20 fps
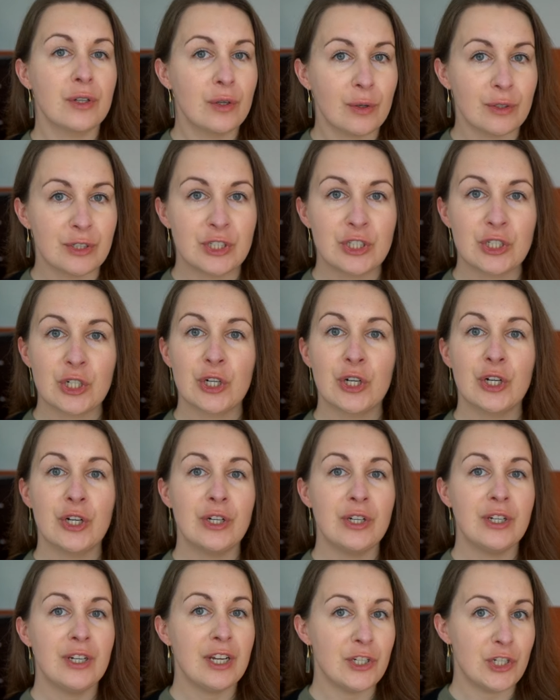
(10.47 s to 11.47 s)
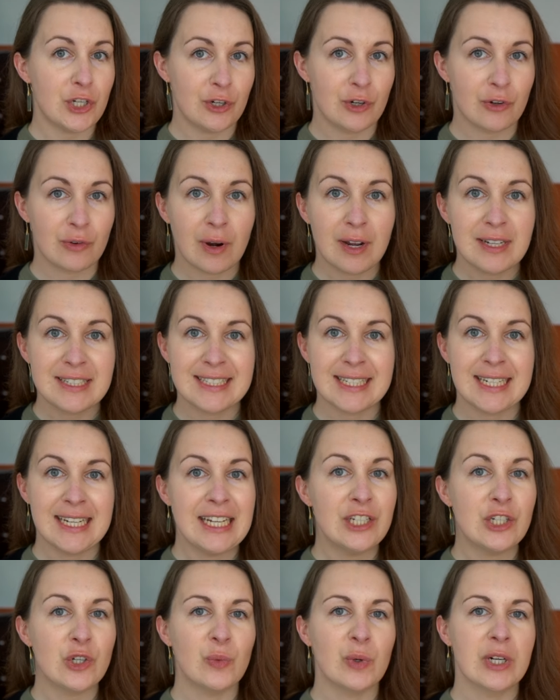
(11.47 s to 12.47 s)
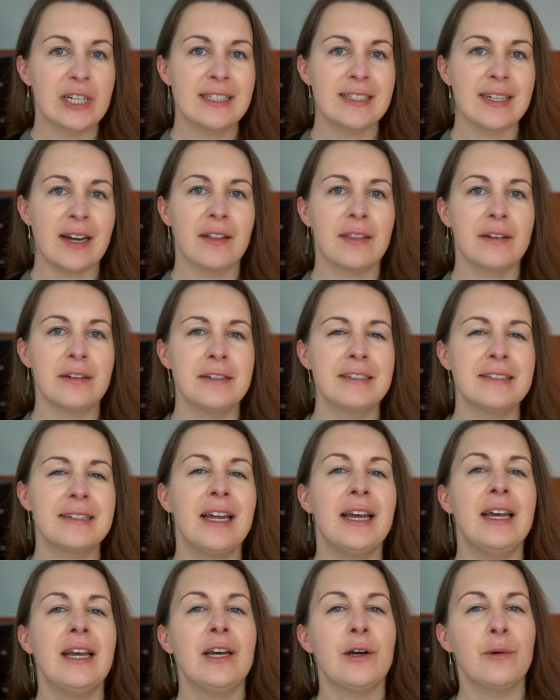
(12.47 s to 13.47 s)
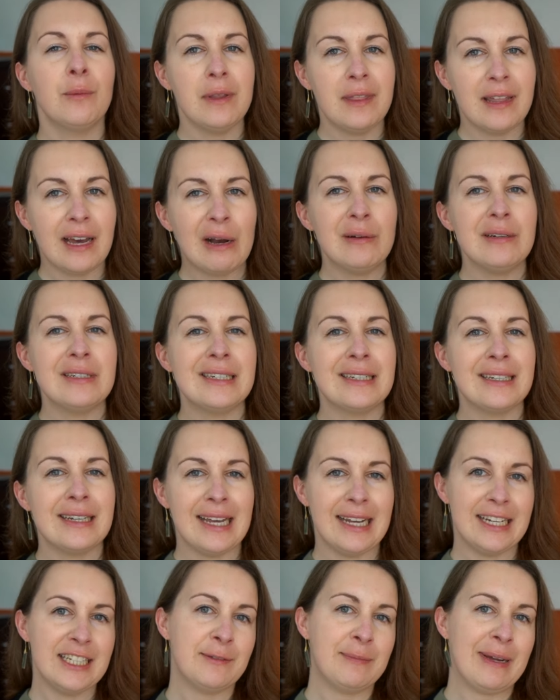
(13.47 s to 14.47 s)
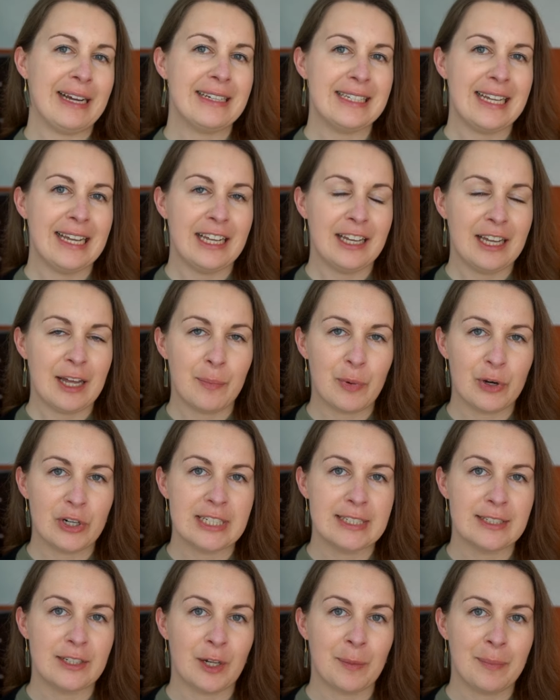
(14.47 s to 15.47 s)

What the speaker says: concern, generosity towards others without expecting a personal